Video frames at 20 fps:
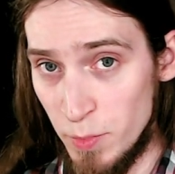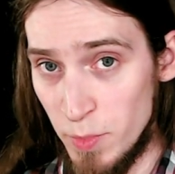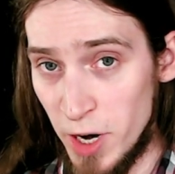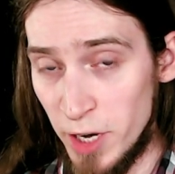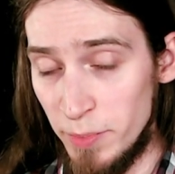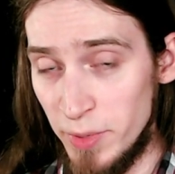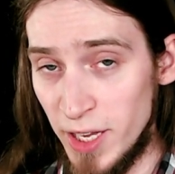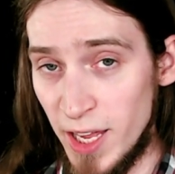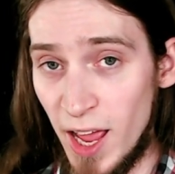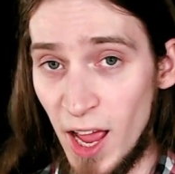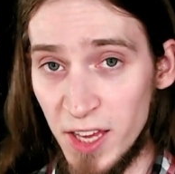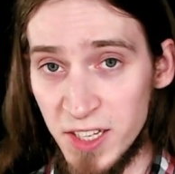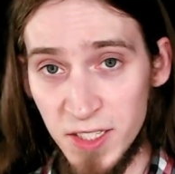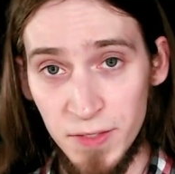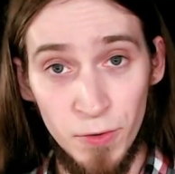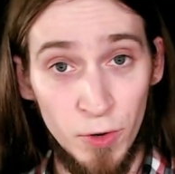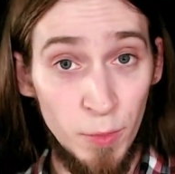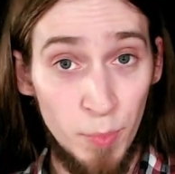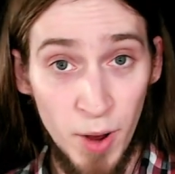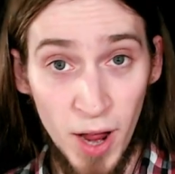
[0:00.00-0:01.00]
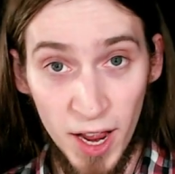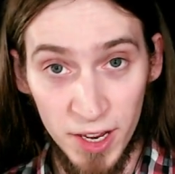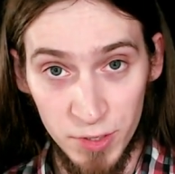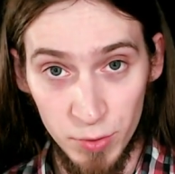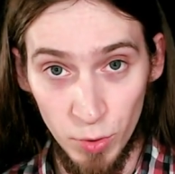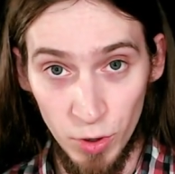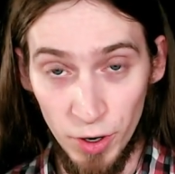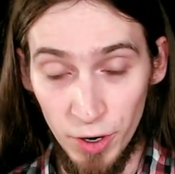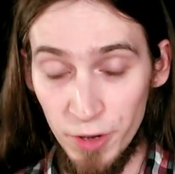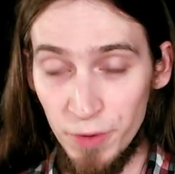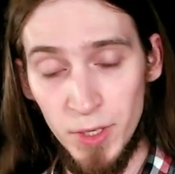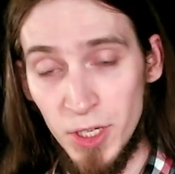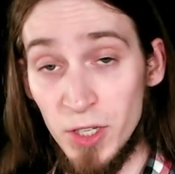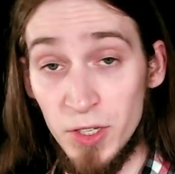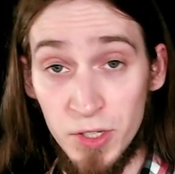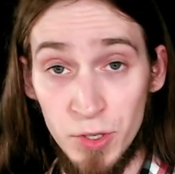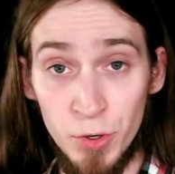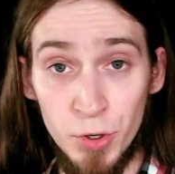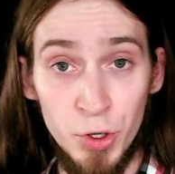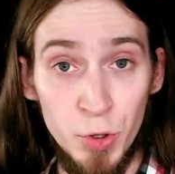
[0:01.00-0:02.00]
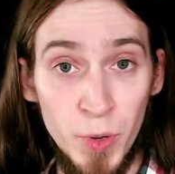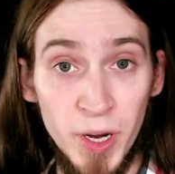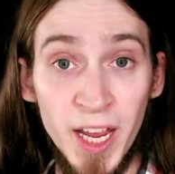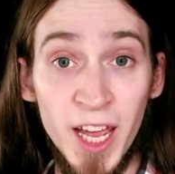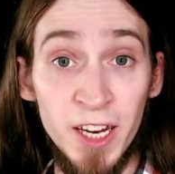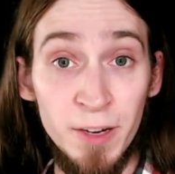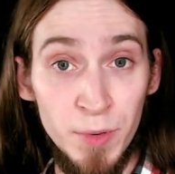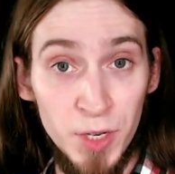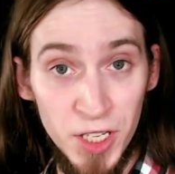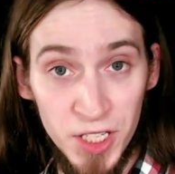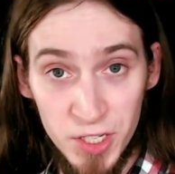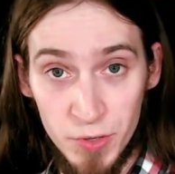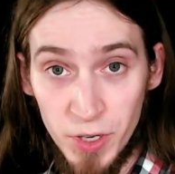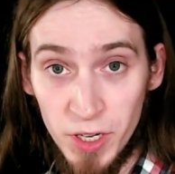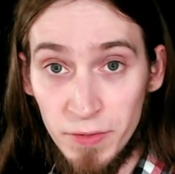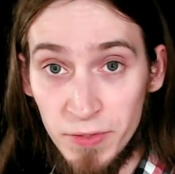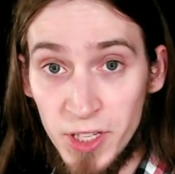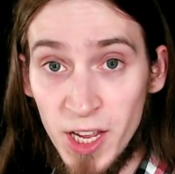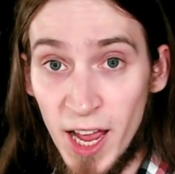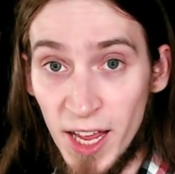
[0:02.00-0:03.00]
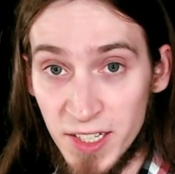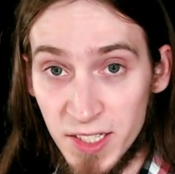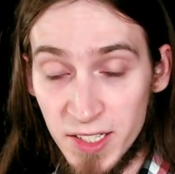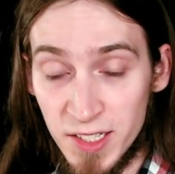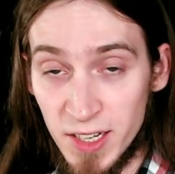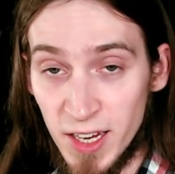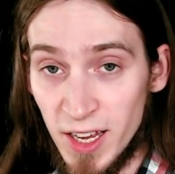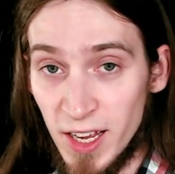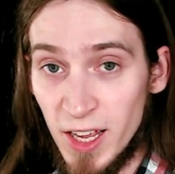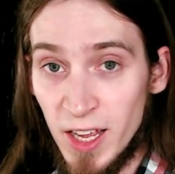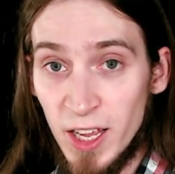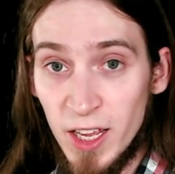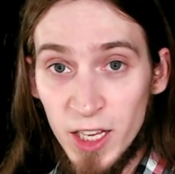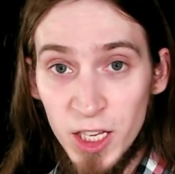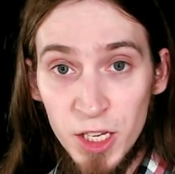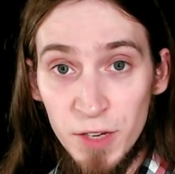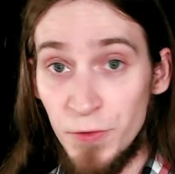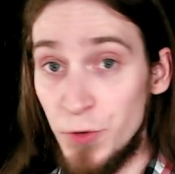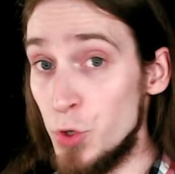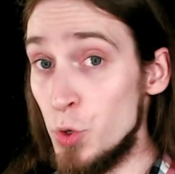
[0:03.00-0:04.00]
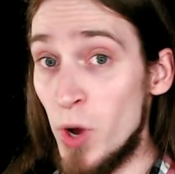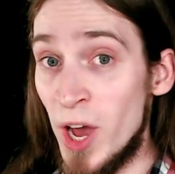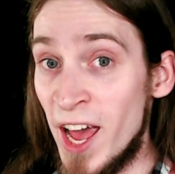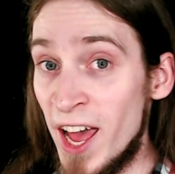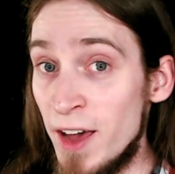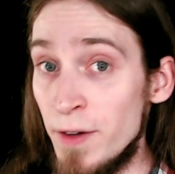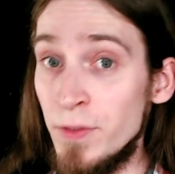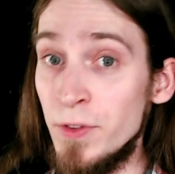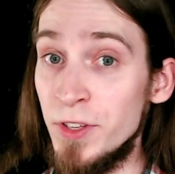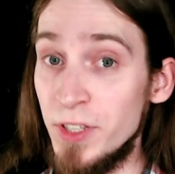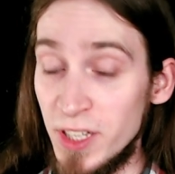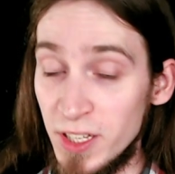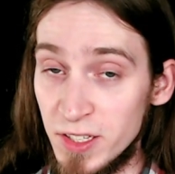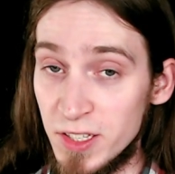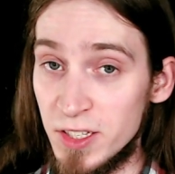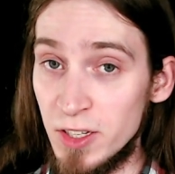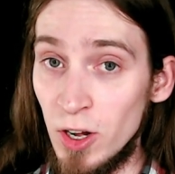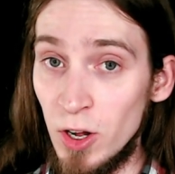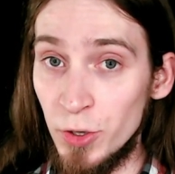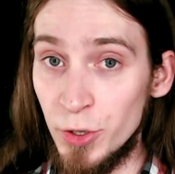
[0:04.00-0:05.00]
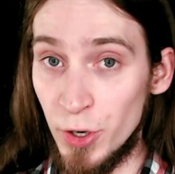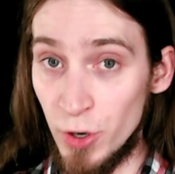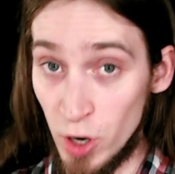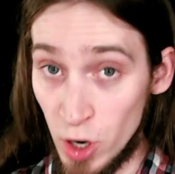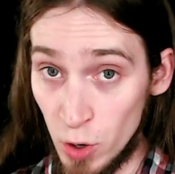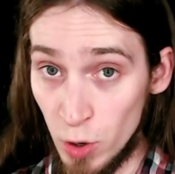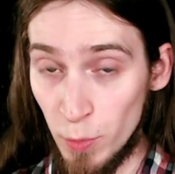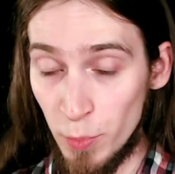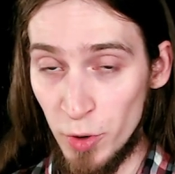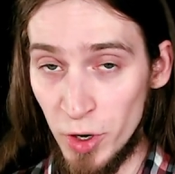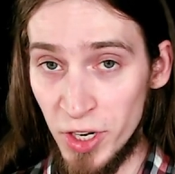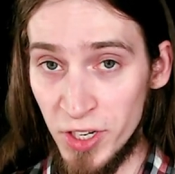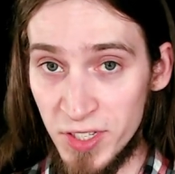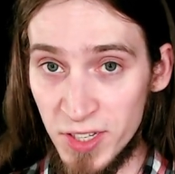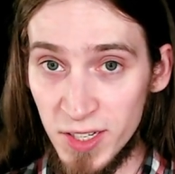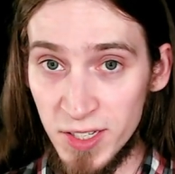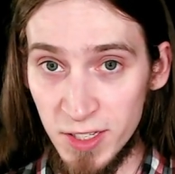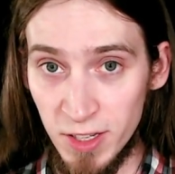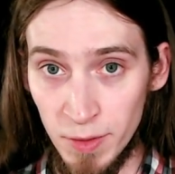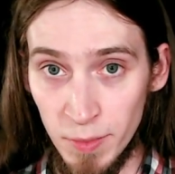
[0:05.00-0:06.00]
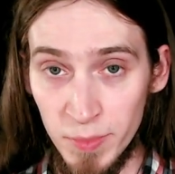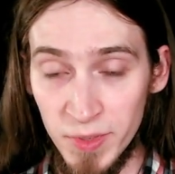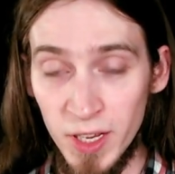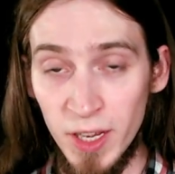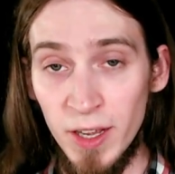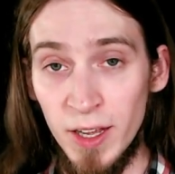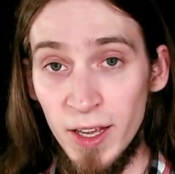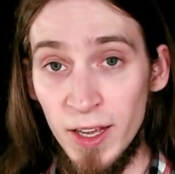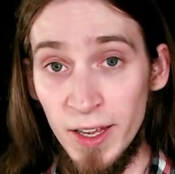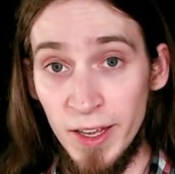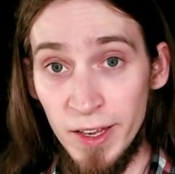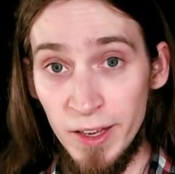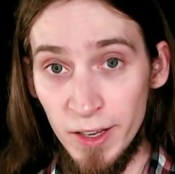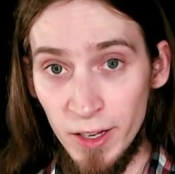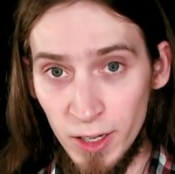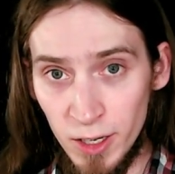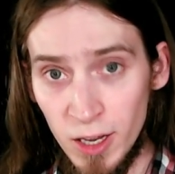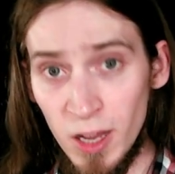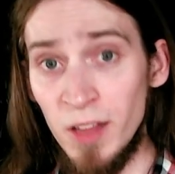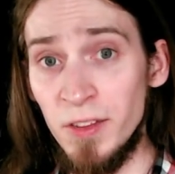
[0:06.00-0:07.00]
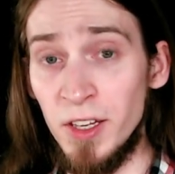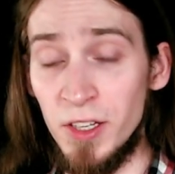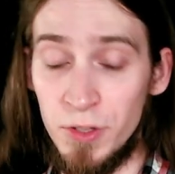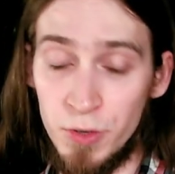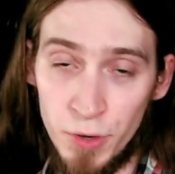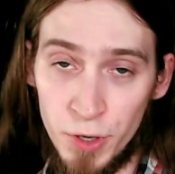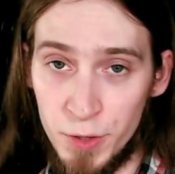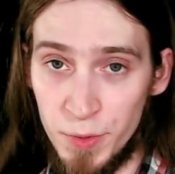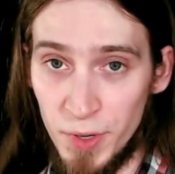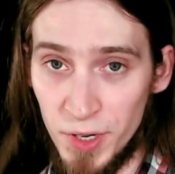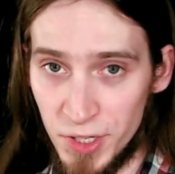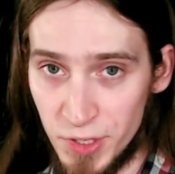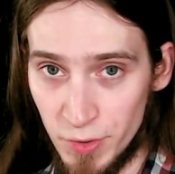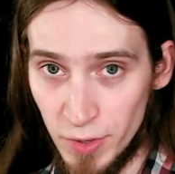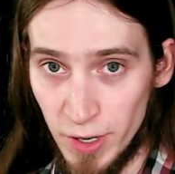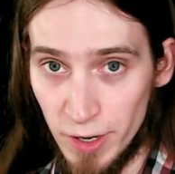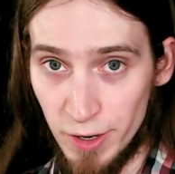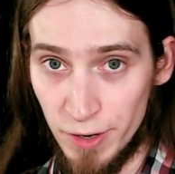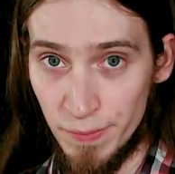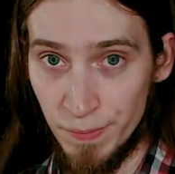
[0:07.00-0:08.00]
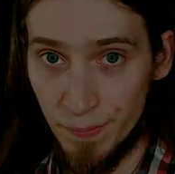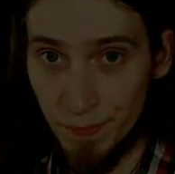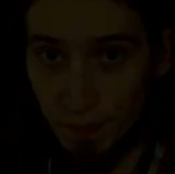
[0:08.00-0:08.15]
you might be asked for a password because you're doing administrative tasks. If you haven't installed your own operating system, contact your administrator.